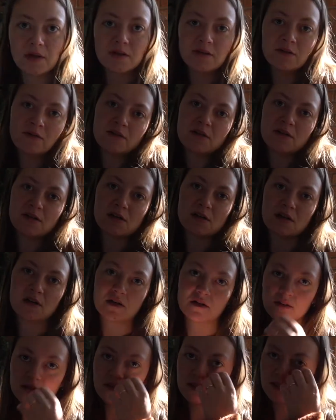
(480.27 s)
know this
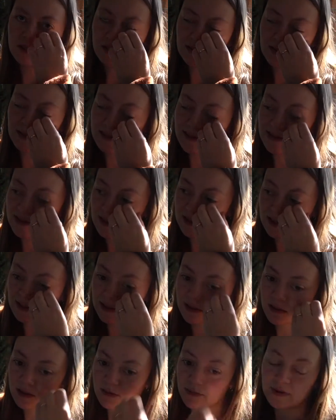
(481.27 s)
light is a
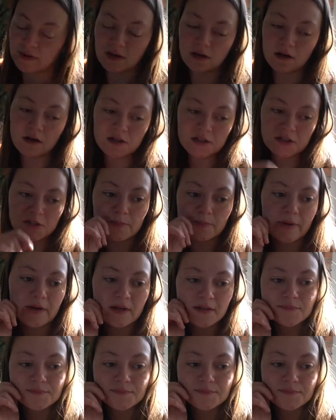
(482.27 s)
little bit harsh, but